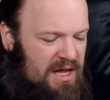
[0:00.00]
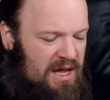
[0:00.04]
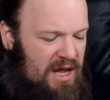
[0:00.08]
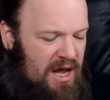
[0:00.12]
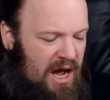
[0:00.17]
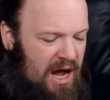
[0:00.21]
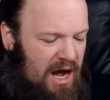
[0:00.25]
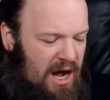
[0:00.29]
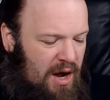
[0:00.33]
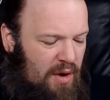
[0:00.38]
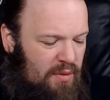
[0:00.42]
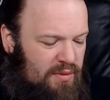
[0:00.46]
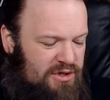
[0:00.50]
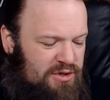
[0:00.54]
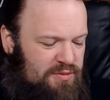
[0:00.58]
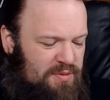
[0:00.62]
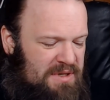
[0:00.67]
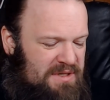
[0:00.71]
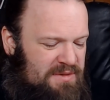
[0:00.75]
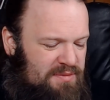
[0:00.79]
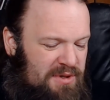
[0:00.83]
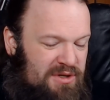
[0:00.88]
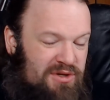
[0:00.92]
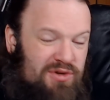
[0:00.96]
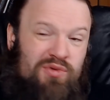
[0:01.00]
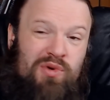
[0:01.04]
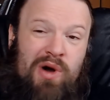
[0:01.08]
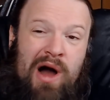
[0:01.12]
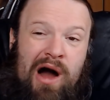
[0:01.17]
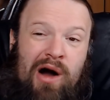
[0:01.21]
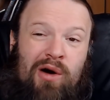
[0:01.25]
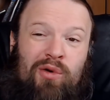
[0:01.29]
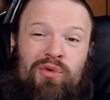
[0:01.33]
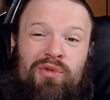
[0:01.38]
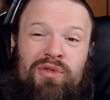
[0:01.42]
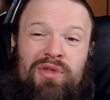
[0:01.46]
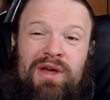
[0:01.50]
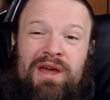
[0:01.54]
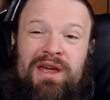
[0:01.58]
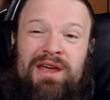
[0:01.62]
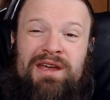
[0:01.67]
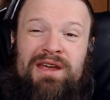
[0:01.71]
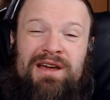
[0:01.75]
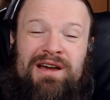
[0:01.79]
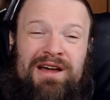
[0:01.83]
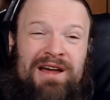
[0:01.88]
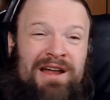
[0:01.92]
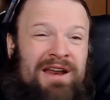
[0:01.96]
Which brings me to how
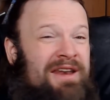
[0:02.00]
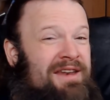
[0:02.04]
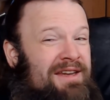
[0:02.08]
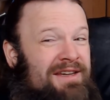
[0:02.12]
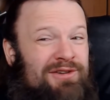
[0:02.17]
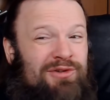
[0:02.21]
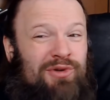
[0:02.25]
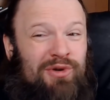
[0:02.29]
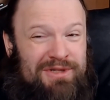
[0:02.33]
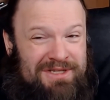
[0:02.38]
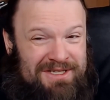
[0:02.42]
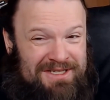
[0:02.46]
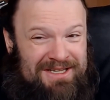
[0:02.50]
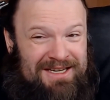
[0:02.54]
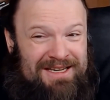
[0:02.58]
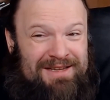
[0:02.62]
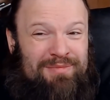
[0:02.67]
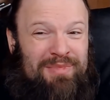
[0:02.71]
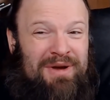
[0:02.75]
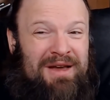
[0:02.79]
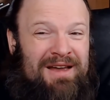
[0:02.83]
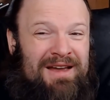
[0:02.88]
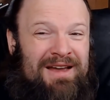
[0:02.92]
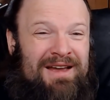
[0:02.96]
they did not sleep.